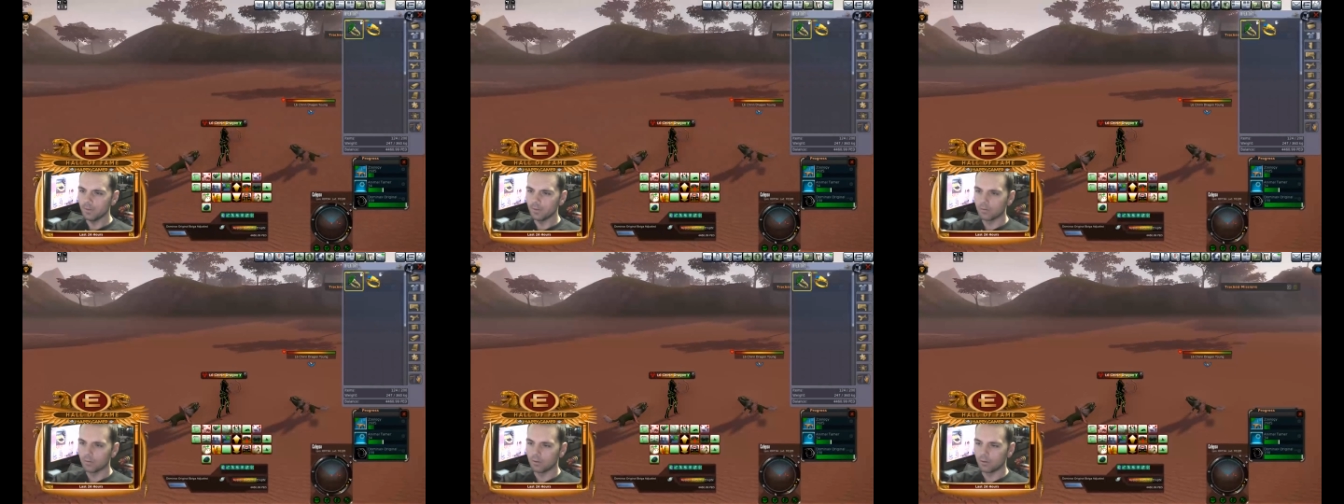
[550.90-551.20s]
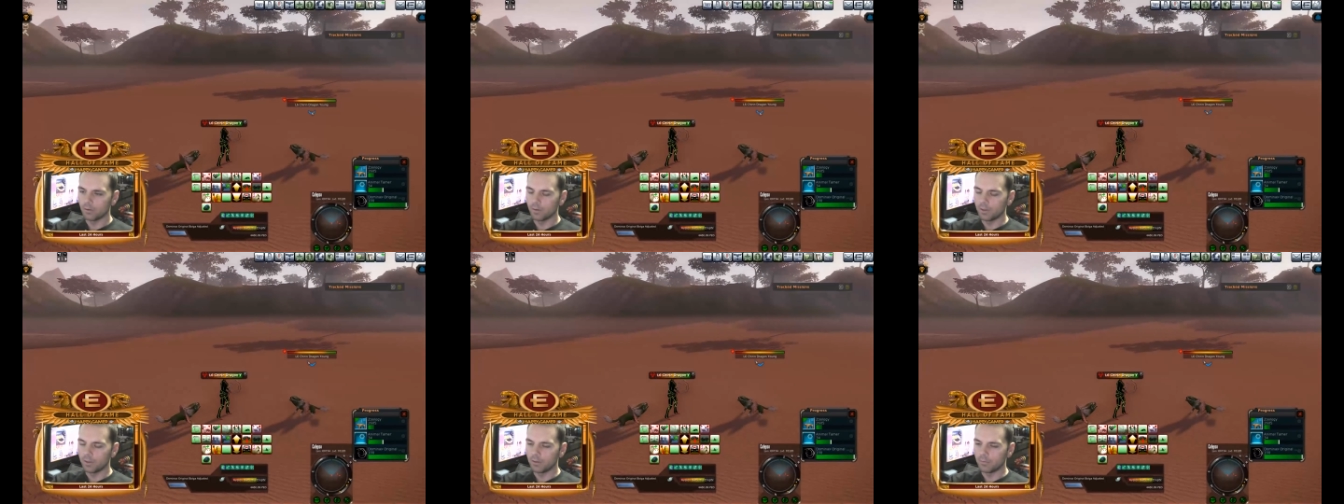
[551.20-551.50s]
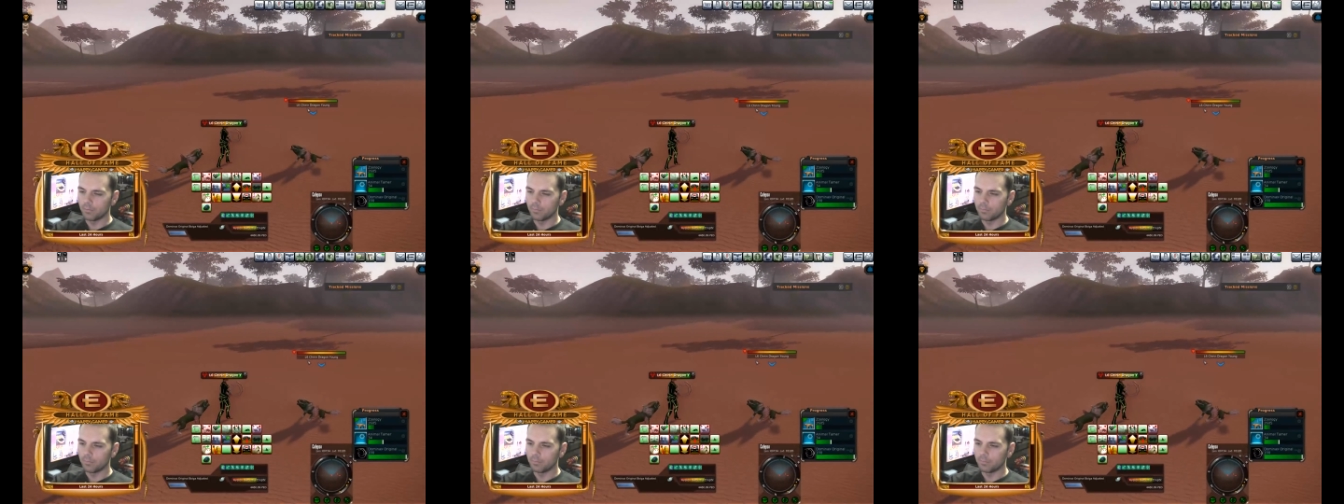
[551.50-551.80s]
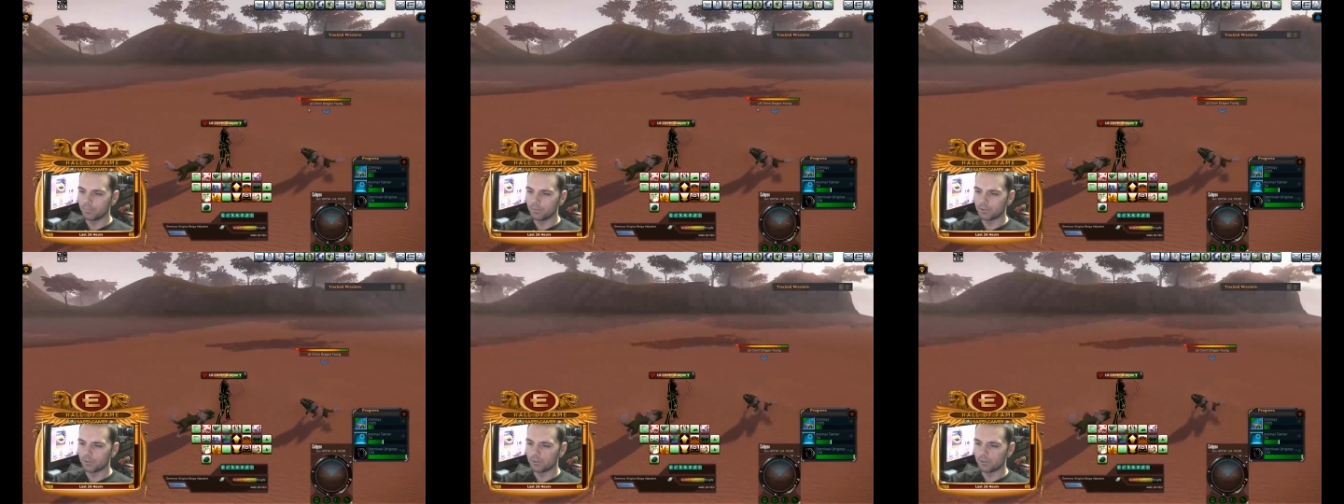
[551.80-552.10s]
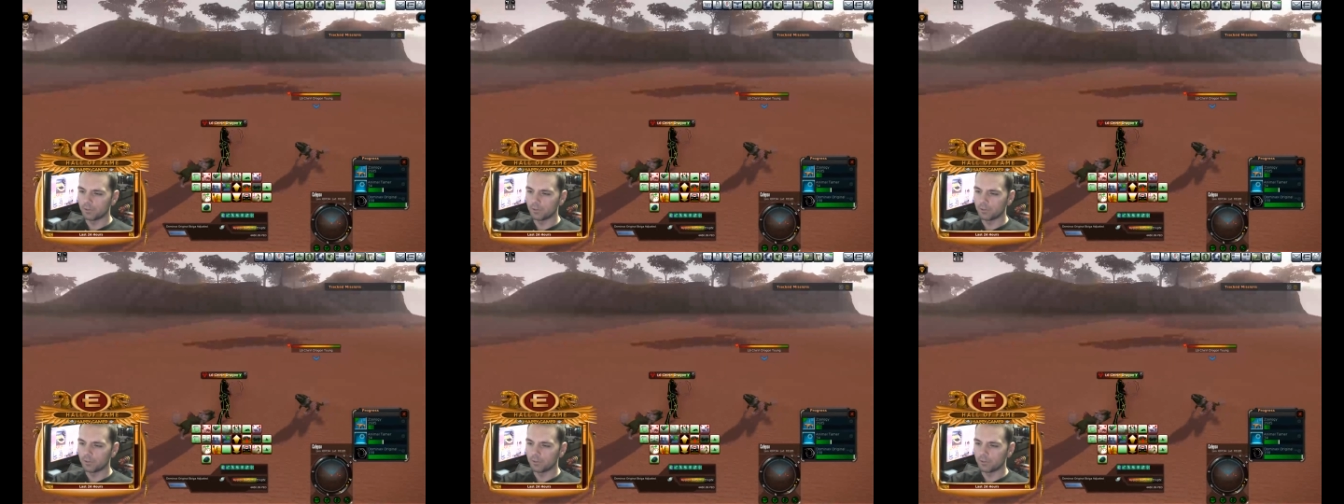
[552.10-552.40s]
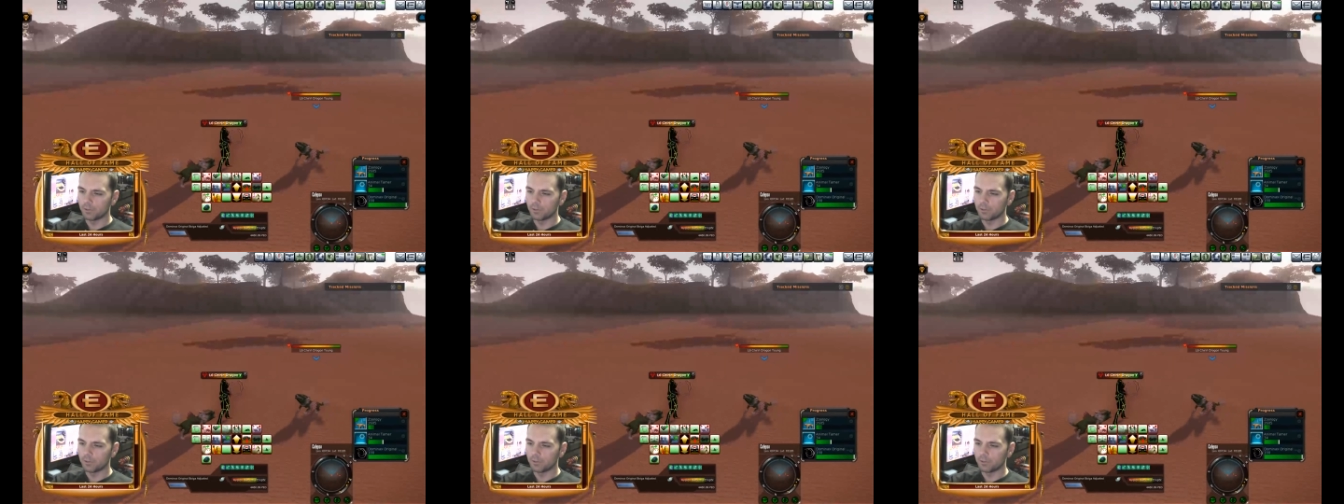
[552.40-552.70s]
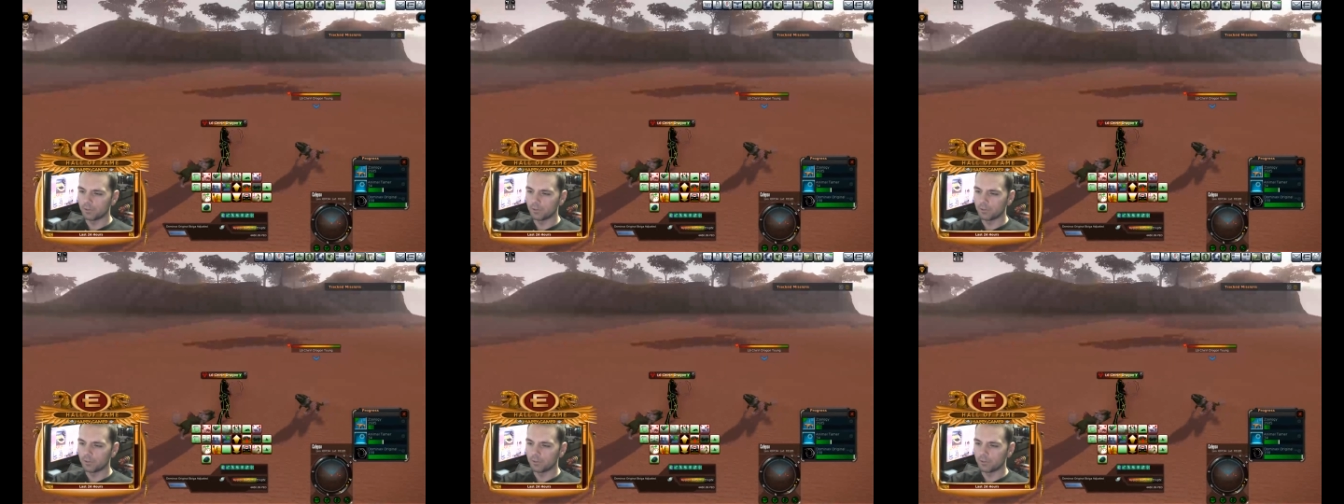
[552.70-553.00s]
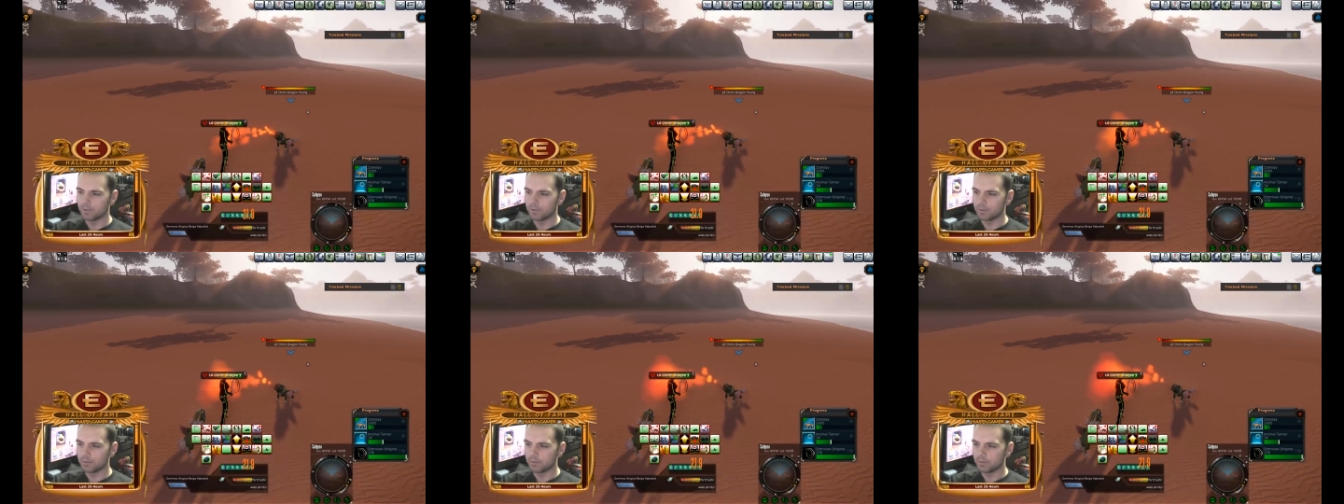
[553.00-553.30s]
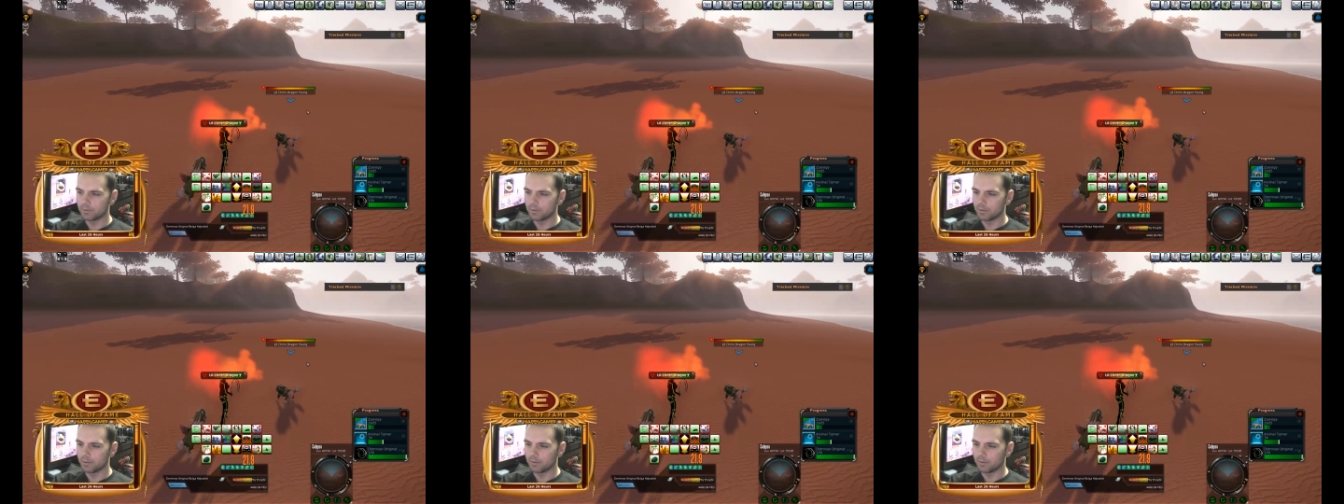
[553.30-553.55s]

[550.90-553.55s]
Oh, and just the fact that I'm taming is